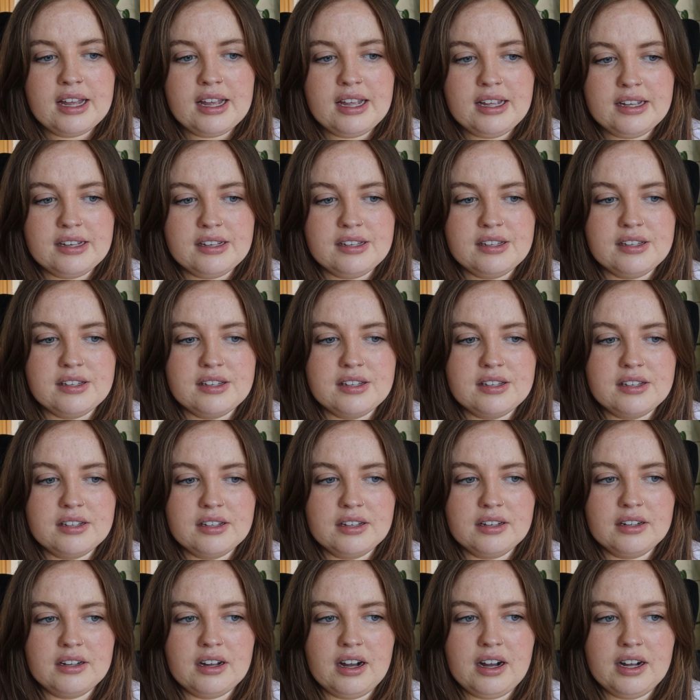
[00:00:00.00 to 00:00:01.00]

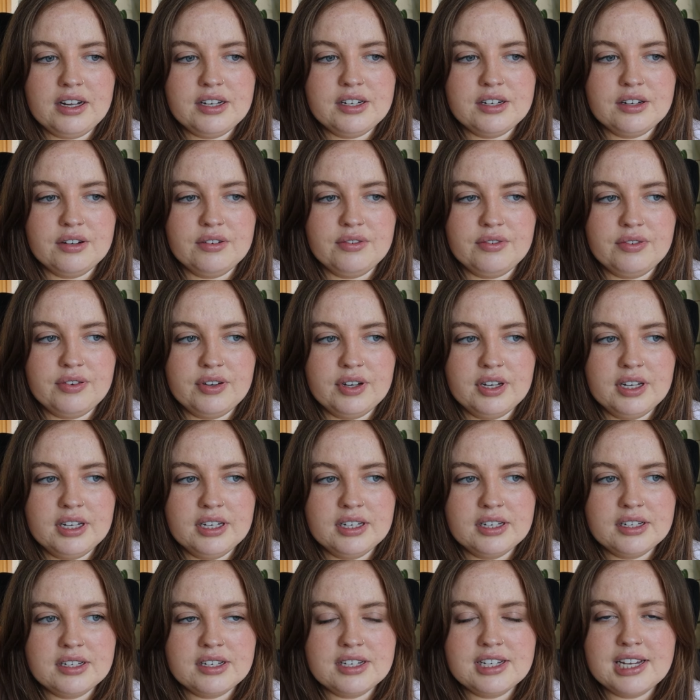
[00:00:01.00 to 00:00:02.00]
is kind of
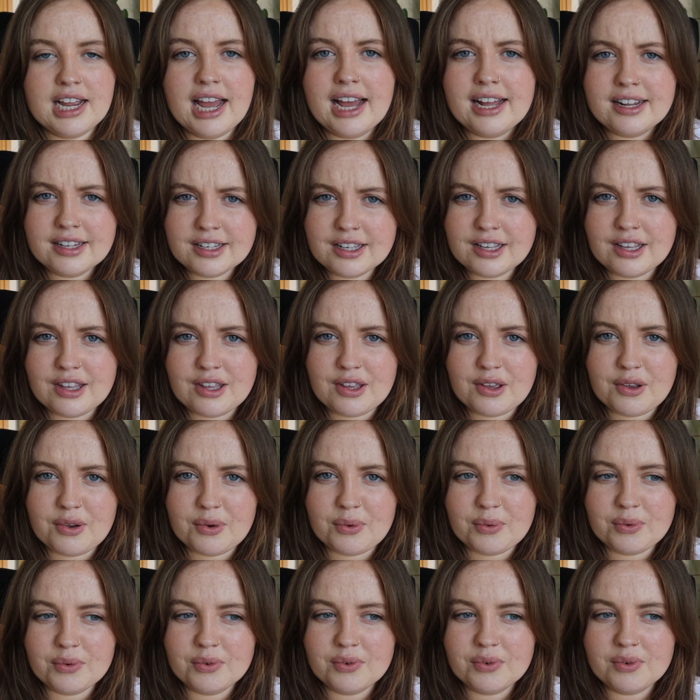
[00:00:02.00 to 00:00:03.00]
telling
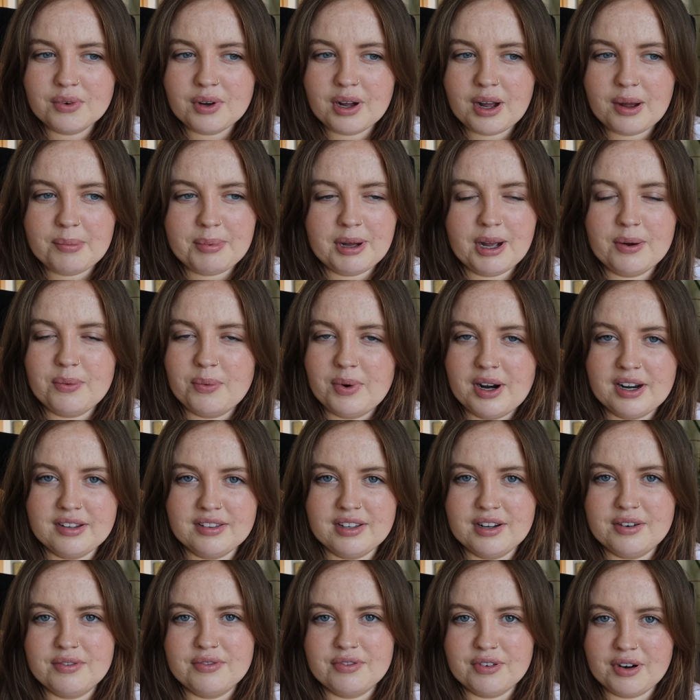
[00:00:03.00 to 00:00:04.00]
you about where
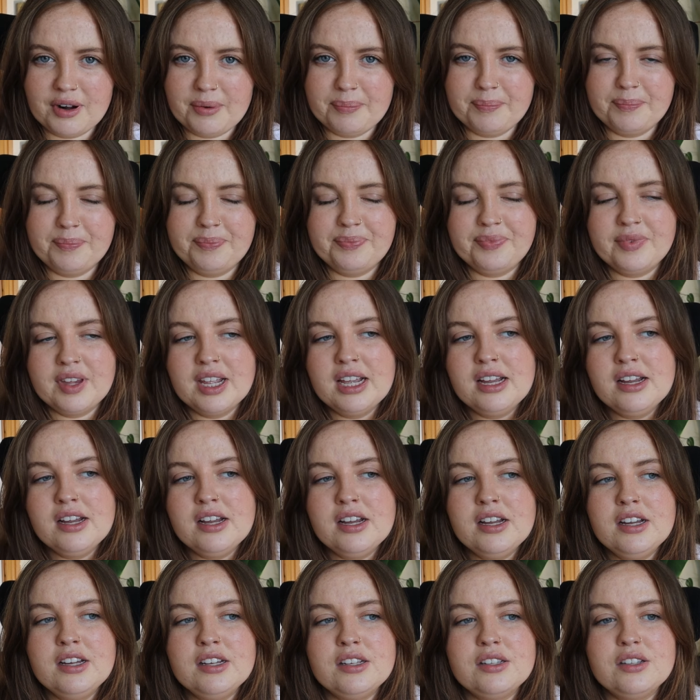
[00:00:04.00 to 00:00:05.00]
they're from.
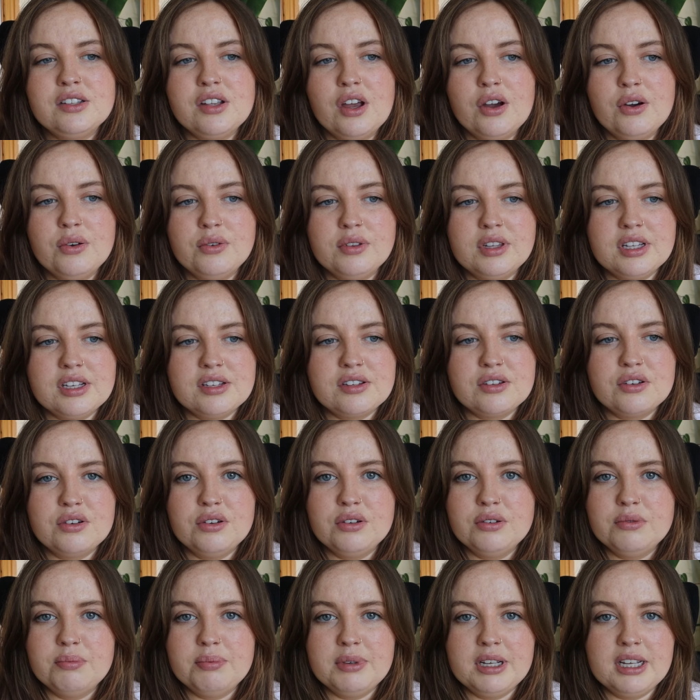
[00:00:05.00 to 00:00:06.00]
So this
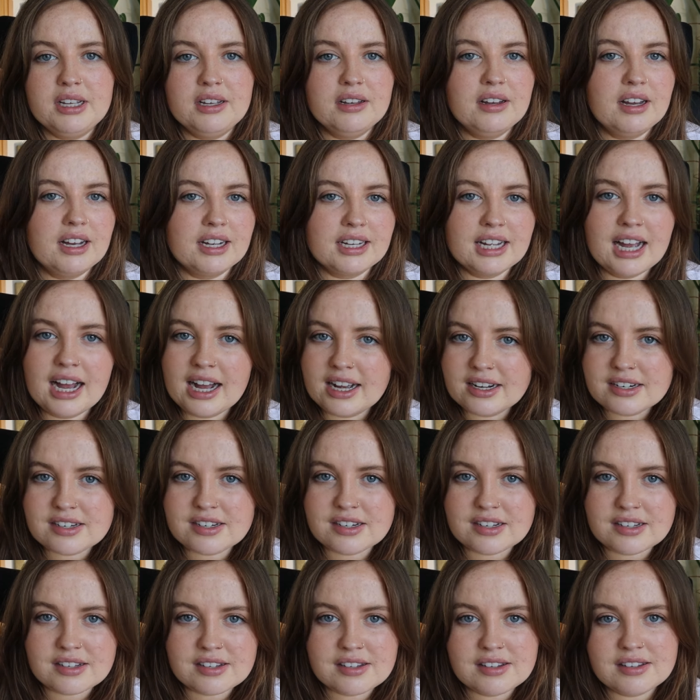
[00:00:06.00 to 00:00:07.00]
could be a
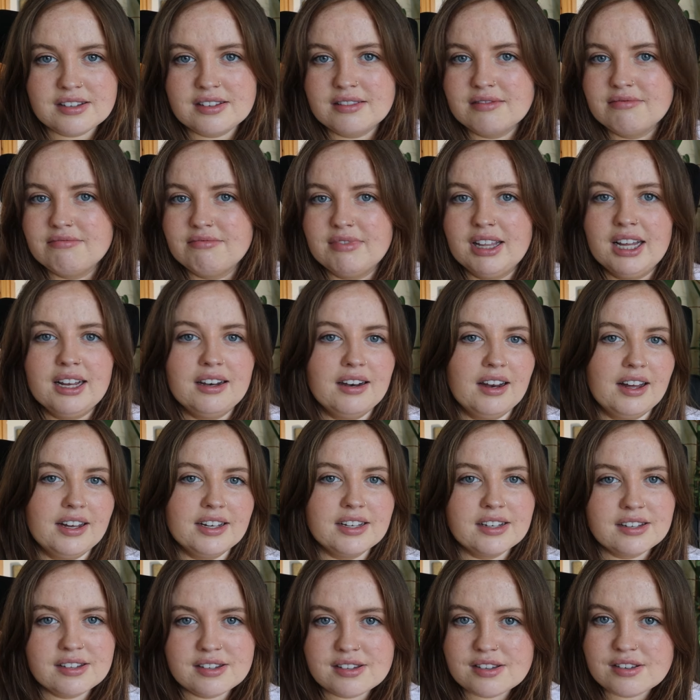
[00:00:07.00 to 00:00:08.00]
cactus that
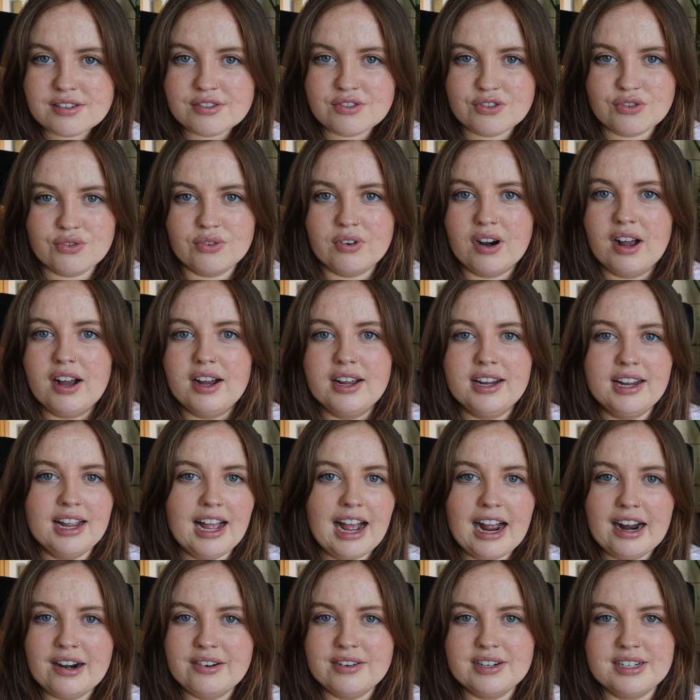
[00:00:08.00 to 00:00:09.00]
likes dry,
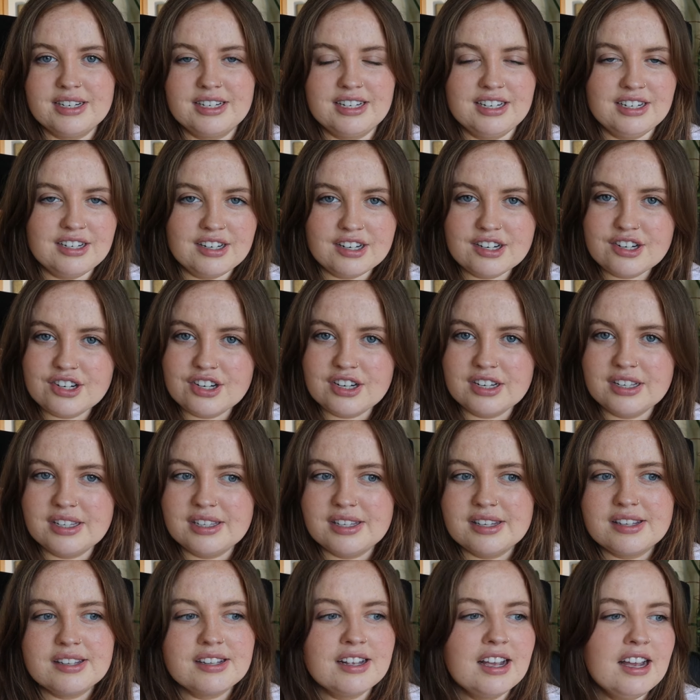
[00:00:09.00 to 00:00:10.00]
arid
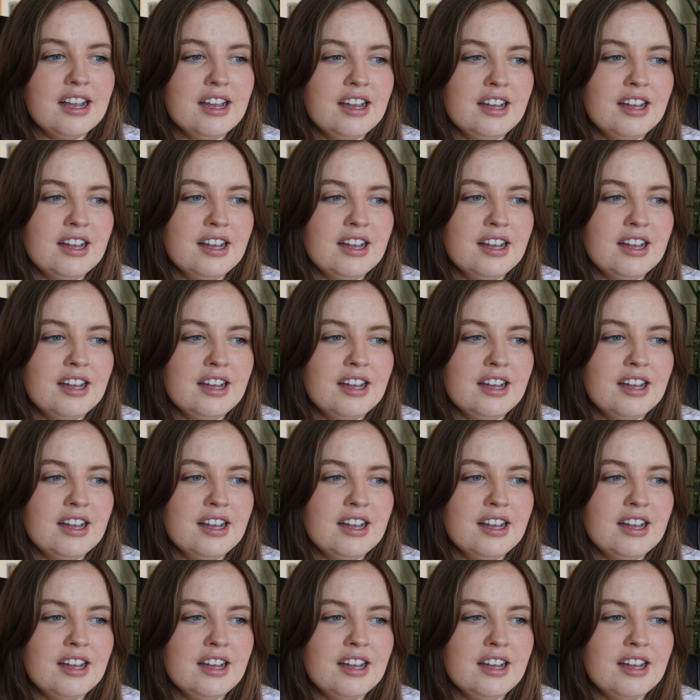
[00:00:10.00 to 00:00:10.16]
conditions.